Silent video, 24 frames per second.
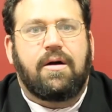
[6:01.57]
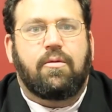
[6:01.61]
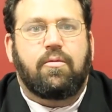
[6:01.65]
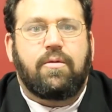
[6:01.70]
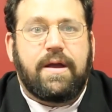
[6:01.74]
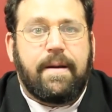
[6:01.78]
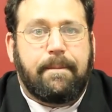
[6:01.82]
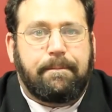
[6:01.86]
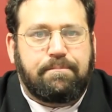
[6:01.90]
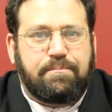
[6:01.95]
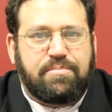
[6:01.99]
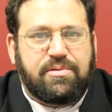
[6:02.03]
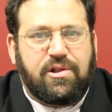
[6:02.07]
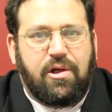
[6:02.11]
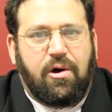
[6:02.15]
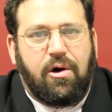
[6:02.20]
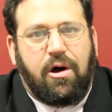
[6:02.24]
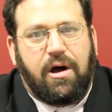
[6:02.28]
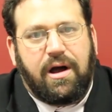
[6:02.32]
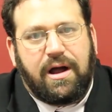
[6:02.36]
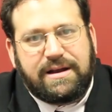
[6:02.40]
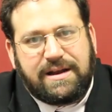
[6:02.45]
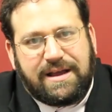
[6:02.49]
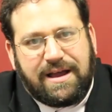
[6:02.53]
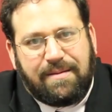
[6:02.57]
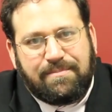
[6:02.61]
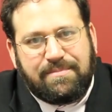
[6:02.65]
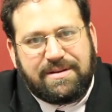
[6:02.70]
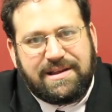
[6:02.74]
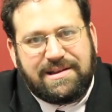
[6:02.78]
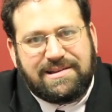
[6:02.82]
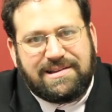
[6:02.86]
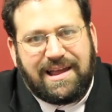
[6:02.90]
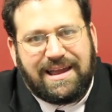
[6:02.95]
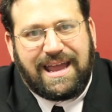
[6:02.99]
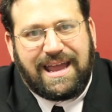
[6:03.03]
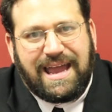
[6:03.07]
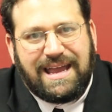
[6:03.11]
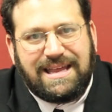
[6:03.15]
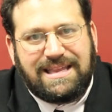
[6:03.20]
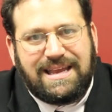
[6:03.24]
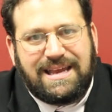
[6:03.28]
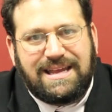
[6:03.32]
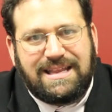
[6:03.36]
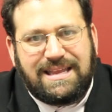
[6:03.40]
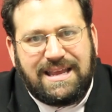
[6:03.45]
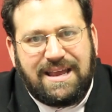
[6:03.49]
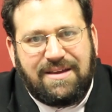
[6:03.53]
We applaud companies
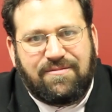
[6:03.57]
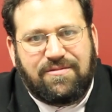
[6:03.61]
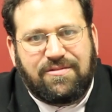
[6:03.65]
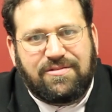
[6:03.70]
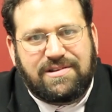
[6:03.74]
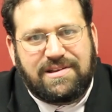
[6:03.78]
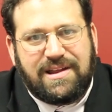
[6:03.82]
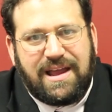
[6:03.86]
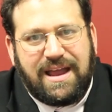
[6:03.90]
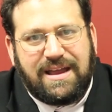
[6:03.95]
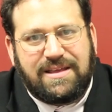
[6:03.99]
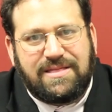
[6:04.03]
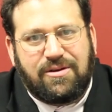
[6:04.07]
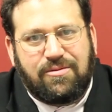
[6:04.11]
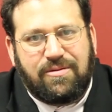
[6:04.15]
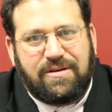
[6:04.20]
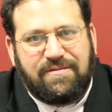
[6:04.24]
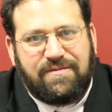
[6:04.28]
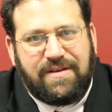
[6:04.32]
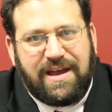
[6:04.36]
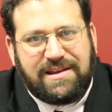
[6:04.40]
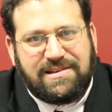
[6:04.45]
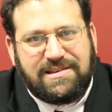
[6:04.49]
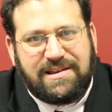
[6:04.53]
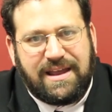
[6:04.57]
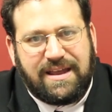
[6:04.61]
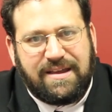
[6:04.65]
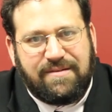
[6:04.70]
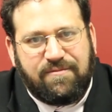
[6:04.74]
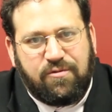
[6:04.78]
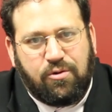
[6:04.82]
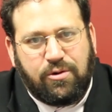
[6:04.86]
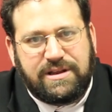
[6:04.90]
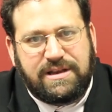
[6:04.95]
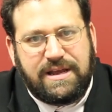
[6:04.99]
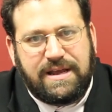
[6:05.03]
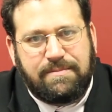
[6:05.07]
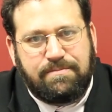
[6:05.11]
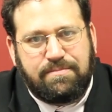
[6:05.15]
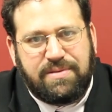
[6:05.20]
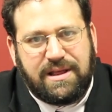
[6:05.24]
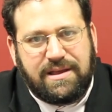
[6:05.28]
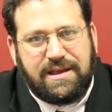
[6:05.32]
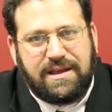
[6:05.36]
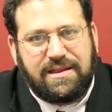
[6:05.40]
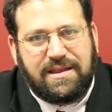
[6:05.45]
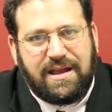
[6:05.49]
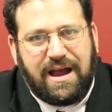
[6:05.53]
AT&T for saying they're investing $14
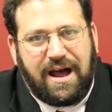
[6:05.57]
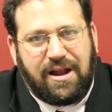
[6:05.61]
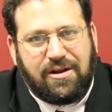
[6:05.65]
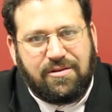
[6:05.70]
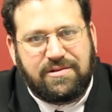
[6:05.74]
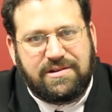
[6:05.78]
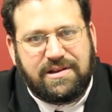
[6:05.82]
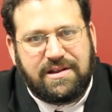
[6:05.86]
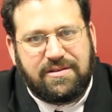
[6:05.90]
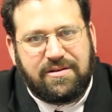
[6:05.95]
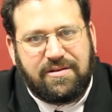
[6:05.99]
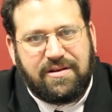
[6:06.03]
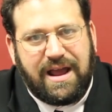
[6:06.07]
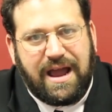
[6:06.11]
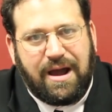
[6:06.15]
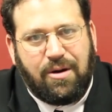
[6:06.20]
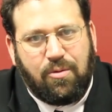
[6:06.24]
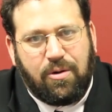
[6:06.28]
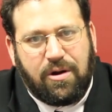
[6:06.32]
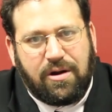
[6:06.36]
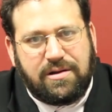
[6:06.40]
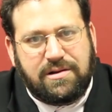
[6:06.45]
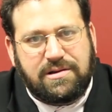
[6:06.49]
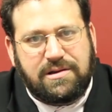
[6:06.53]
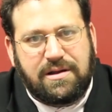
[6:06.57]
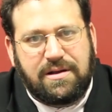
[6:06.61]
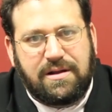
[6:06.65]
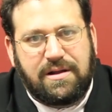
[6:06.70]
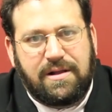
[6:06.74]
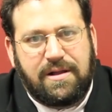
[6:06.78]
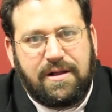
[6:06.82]
billion in their networks.